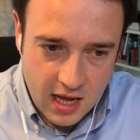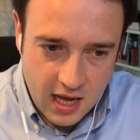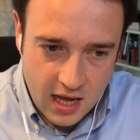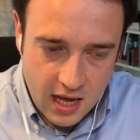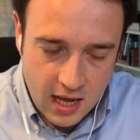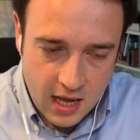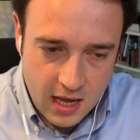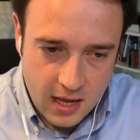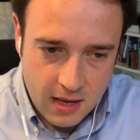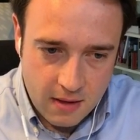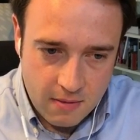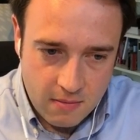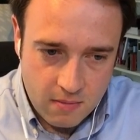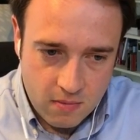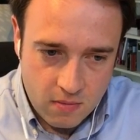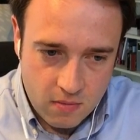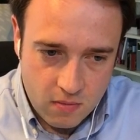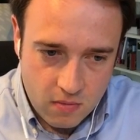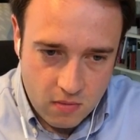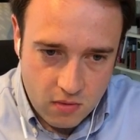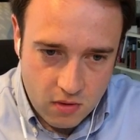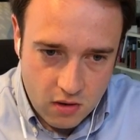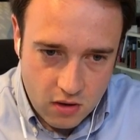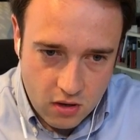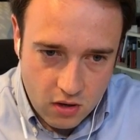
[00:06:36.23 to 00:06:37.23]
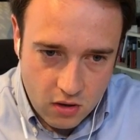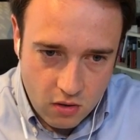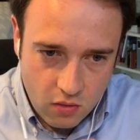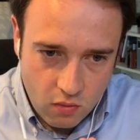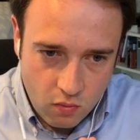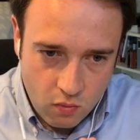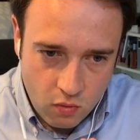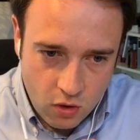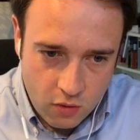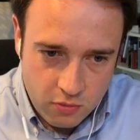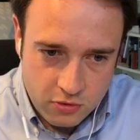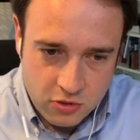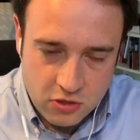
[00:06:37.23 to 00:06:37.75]
Um,
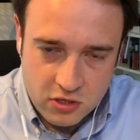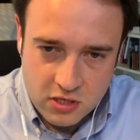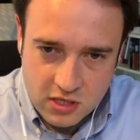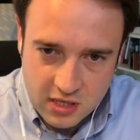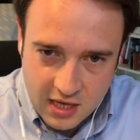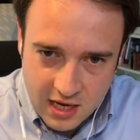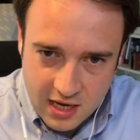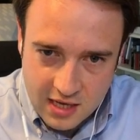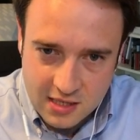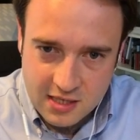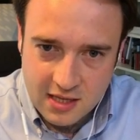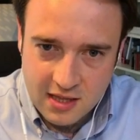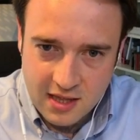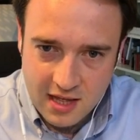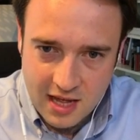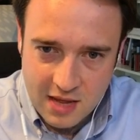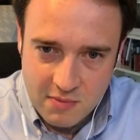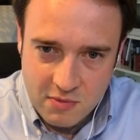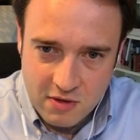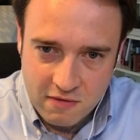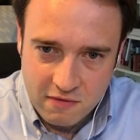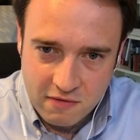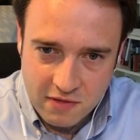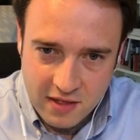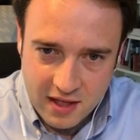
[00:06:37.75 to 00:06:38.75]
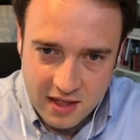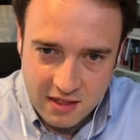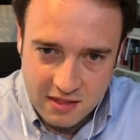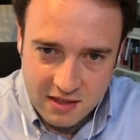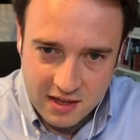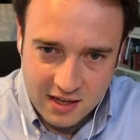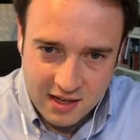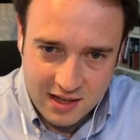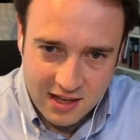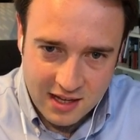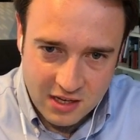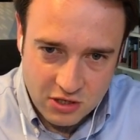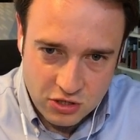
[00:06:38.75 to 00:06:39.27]
what would you say to them if they're
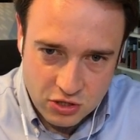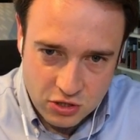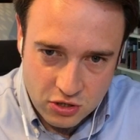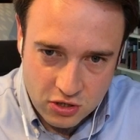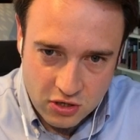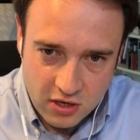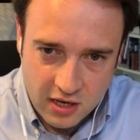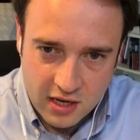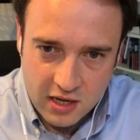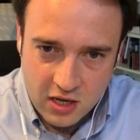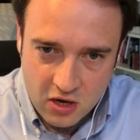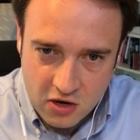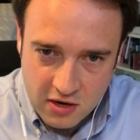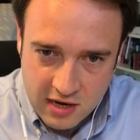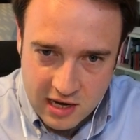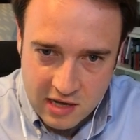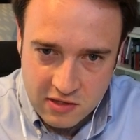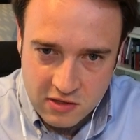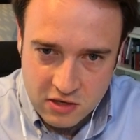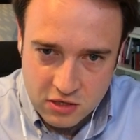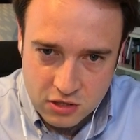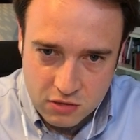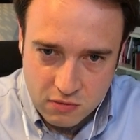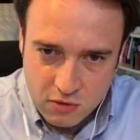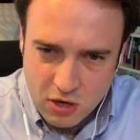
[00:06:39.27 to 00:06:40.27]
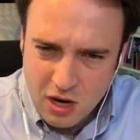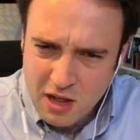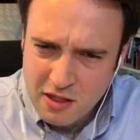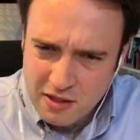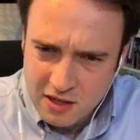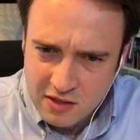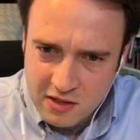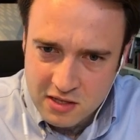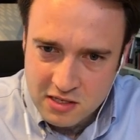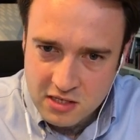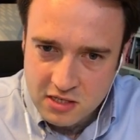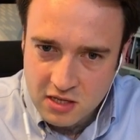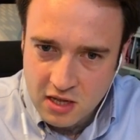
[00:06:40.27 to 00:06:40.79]
thinking, should I go down this route? I think
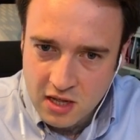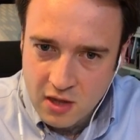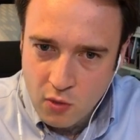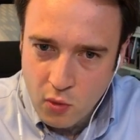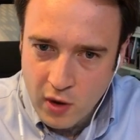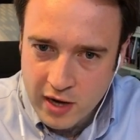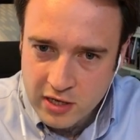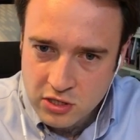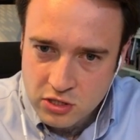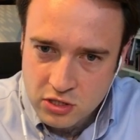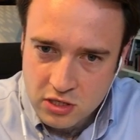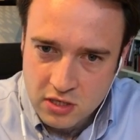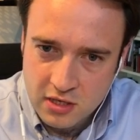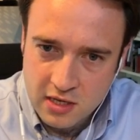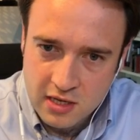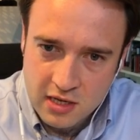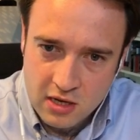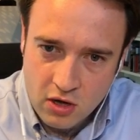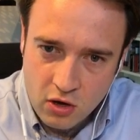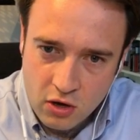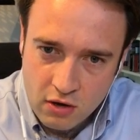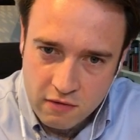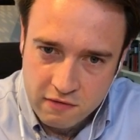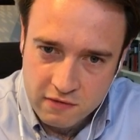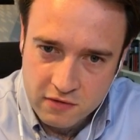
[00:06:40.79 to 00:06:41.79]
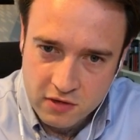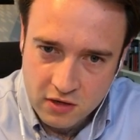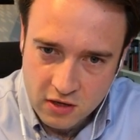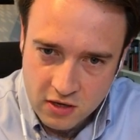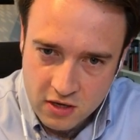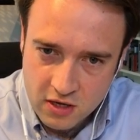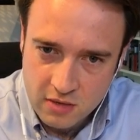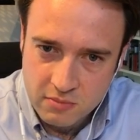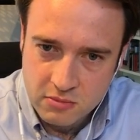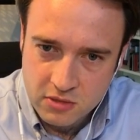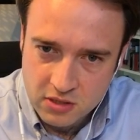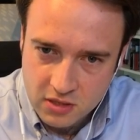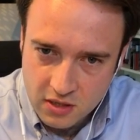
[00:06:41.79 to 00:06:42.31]
this is a question that often
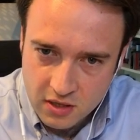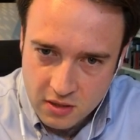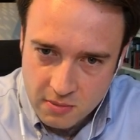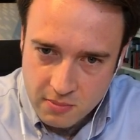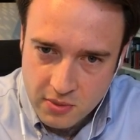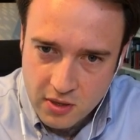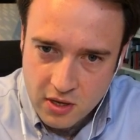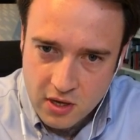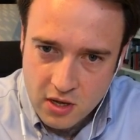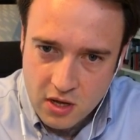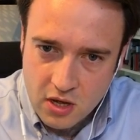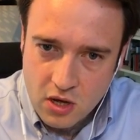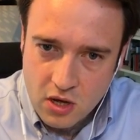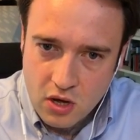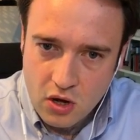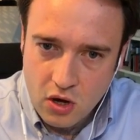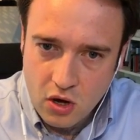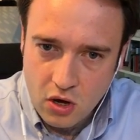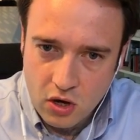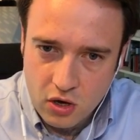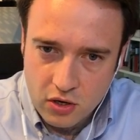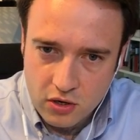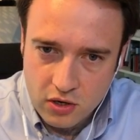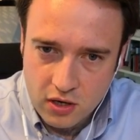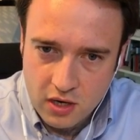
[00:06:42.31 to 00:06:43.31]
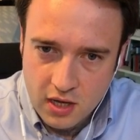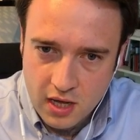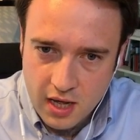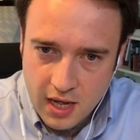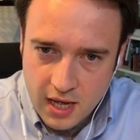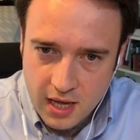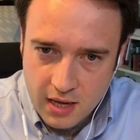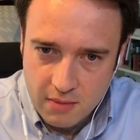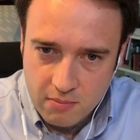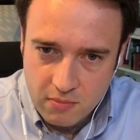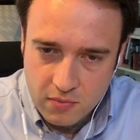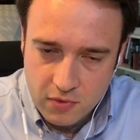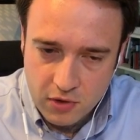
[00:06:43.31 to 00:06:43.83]
comes up on
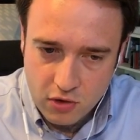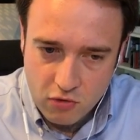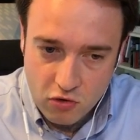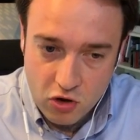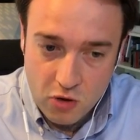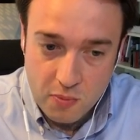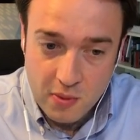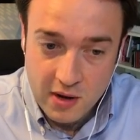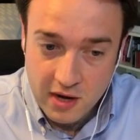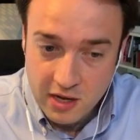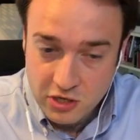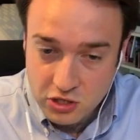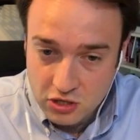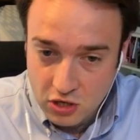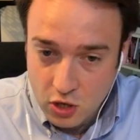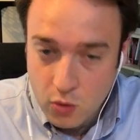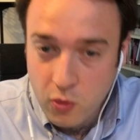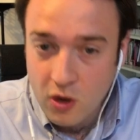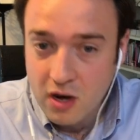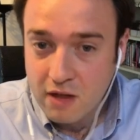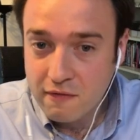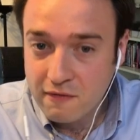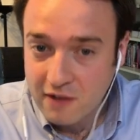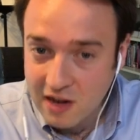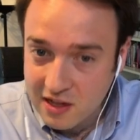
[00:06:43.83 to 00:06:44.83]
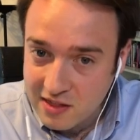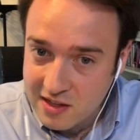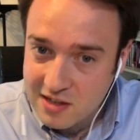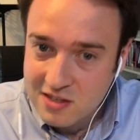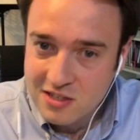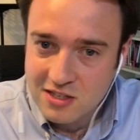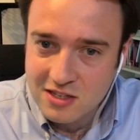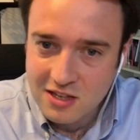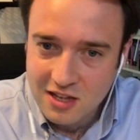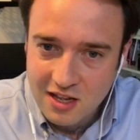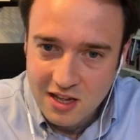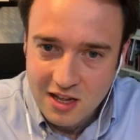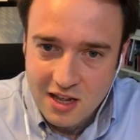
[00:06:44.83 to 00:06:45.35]
um, the group. And I should qualify this
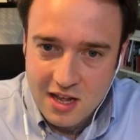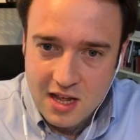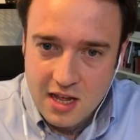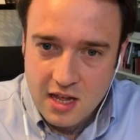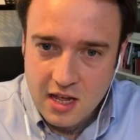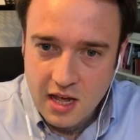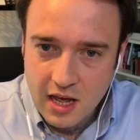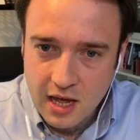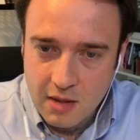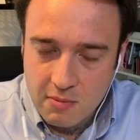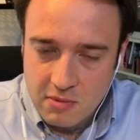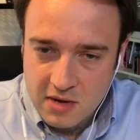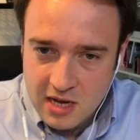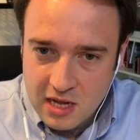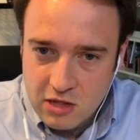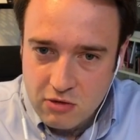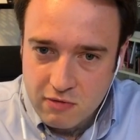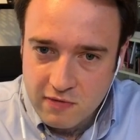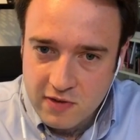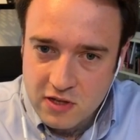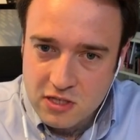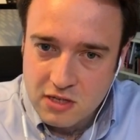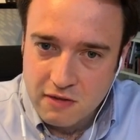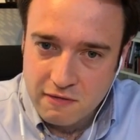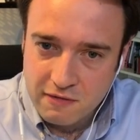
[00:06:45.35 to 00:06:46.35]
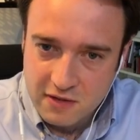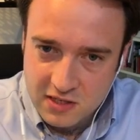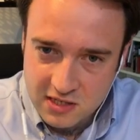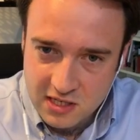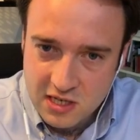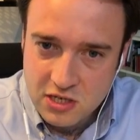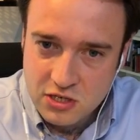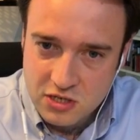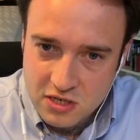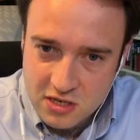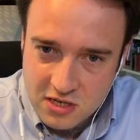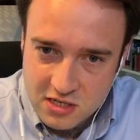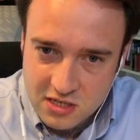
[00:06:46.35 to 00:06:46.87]
that um, neither of us are
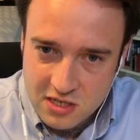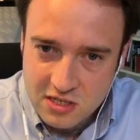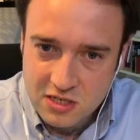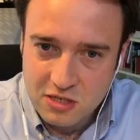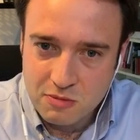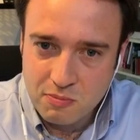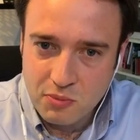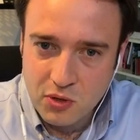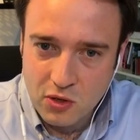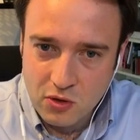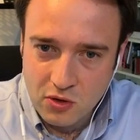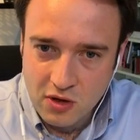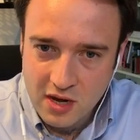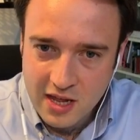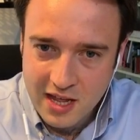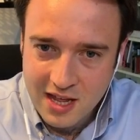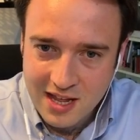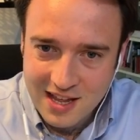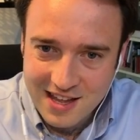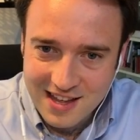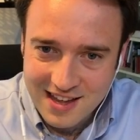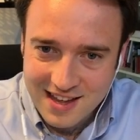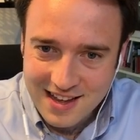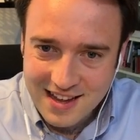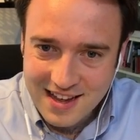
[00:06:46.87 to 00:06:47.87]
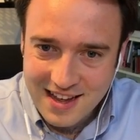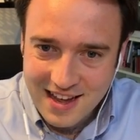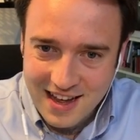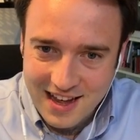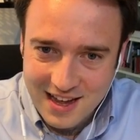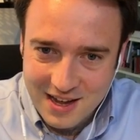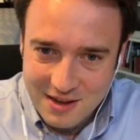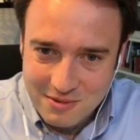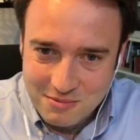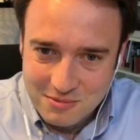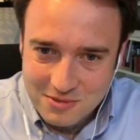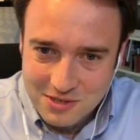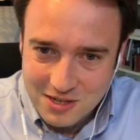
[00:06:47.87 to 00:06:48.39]
physicians. This is purely
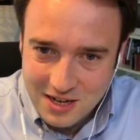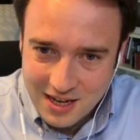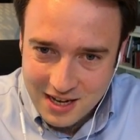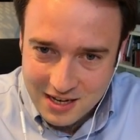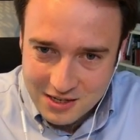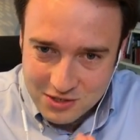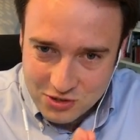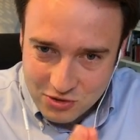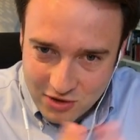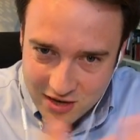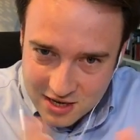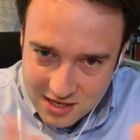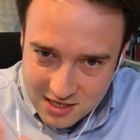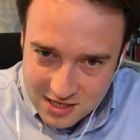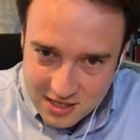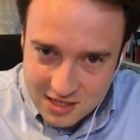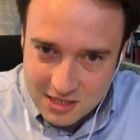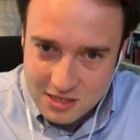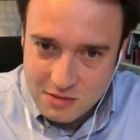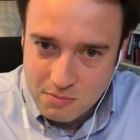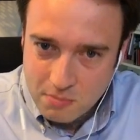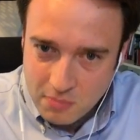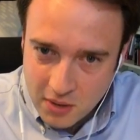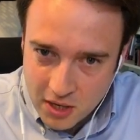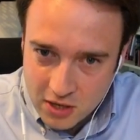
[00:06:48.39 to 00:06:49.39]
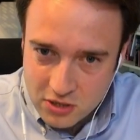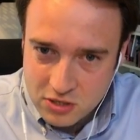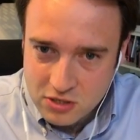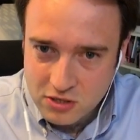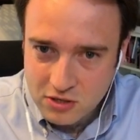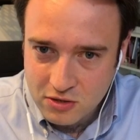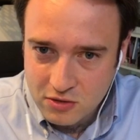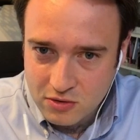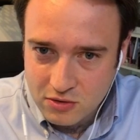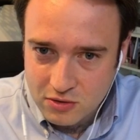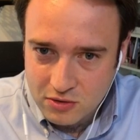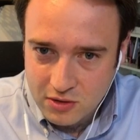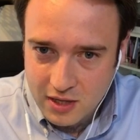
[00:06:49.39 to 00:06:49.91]
um, uh, Tracey's
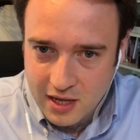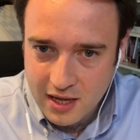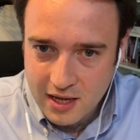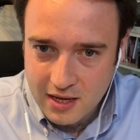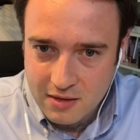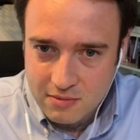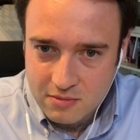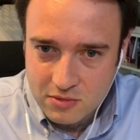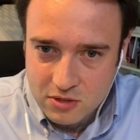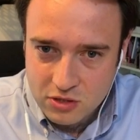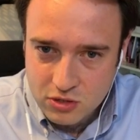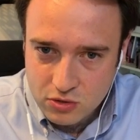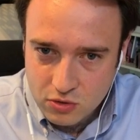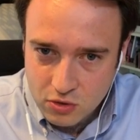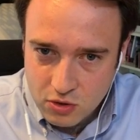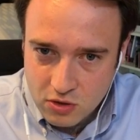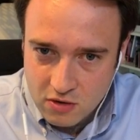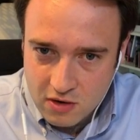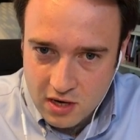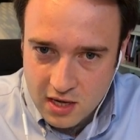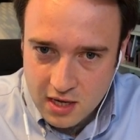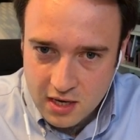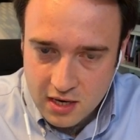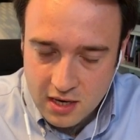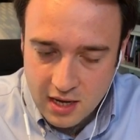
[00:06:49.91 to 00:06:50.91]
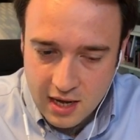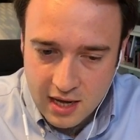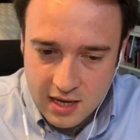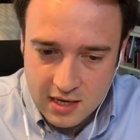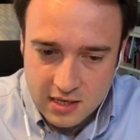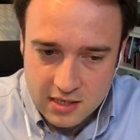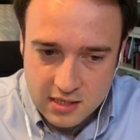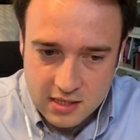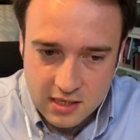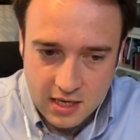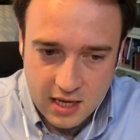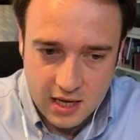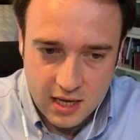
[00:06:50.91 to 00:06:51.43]
personal um, story and,
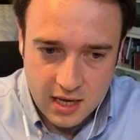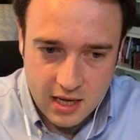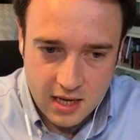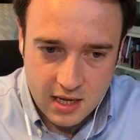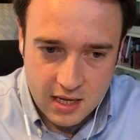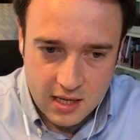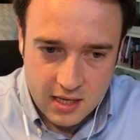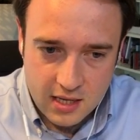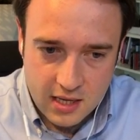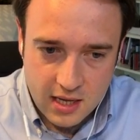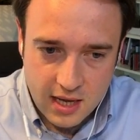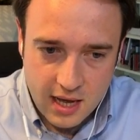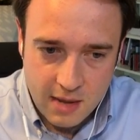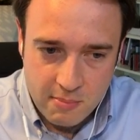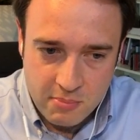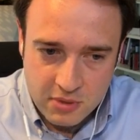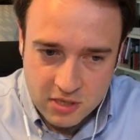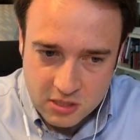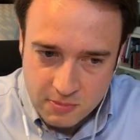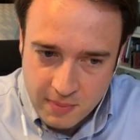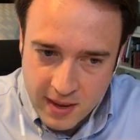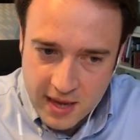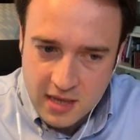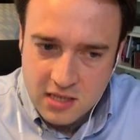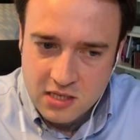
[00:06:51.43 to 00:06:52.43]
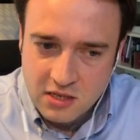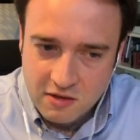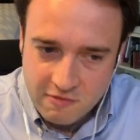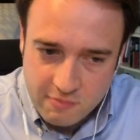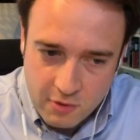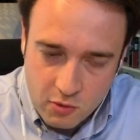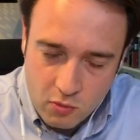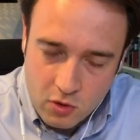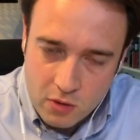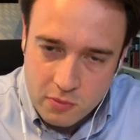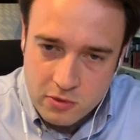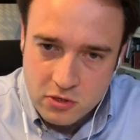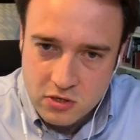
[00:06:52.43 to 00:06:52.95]
and uh, and perspective. But
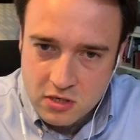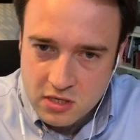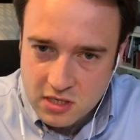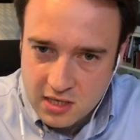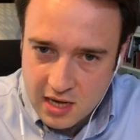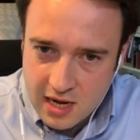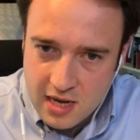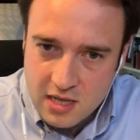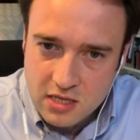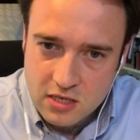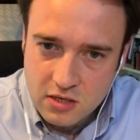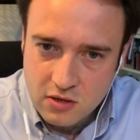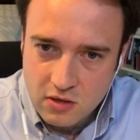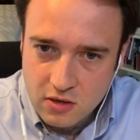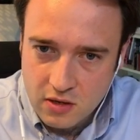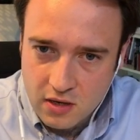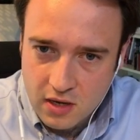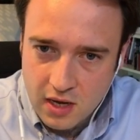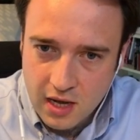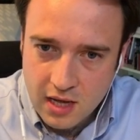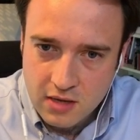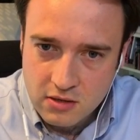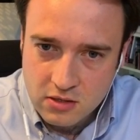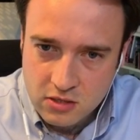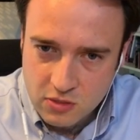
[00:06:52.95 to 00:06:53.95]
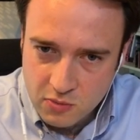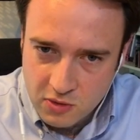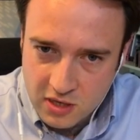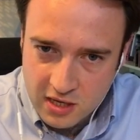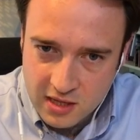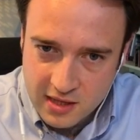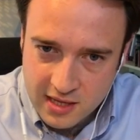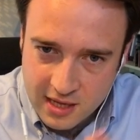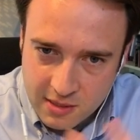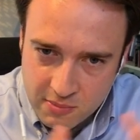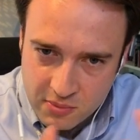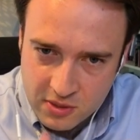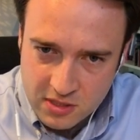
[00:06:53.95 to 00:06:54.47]
what would you say to uh, someone in
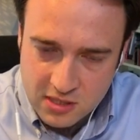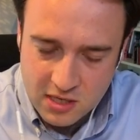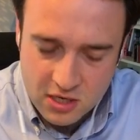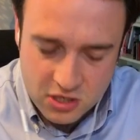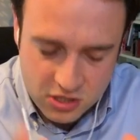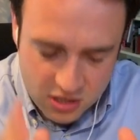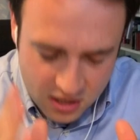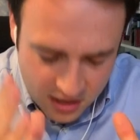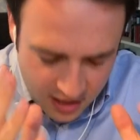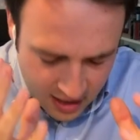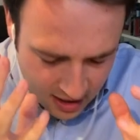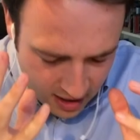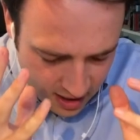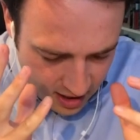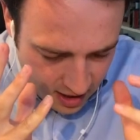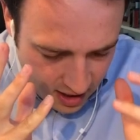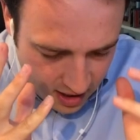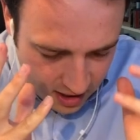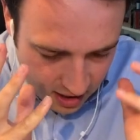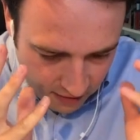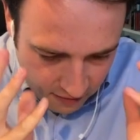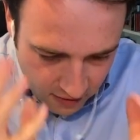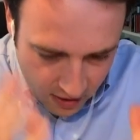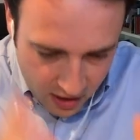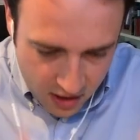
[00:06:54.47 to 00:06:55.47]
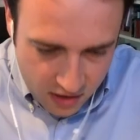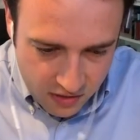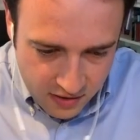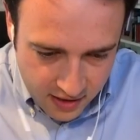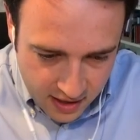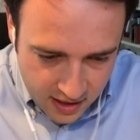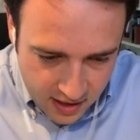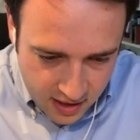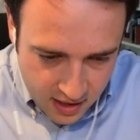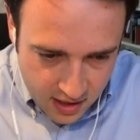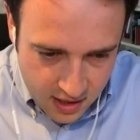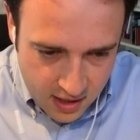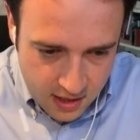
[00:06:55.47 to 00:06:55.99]
that position that they've heard
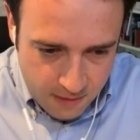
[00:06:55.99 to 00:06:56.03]
that